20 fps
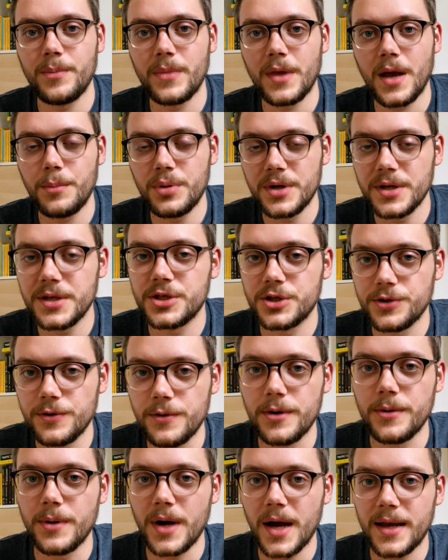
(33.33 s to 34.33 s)
I'm pretty
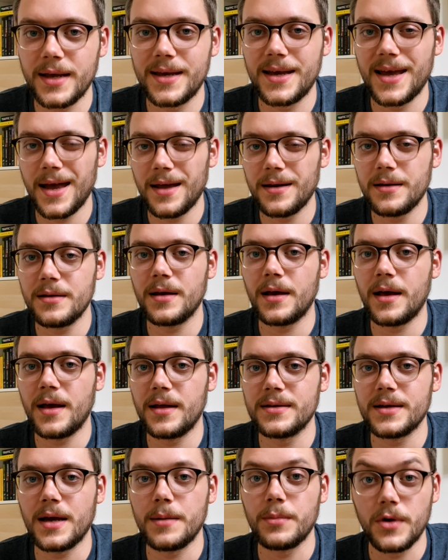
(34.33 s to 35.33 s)
sure I can,
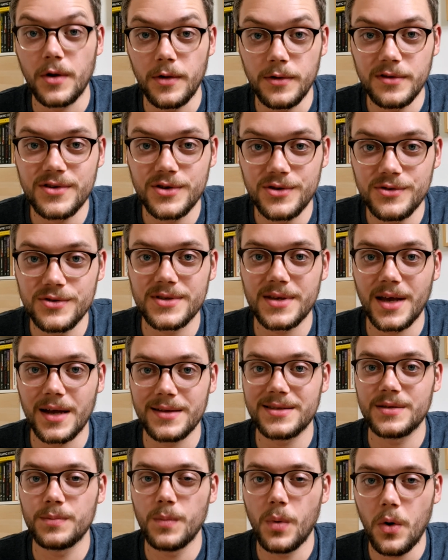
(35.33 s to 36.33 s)
and I'm going to start
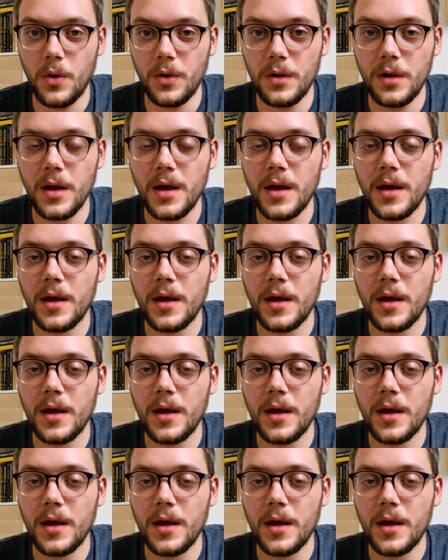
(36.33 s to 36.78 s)
small.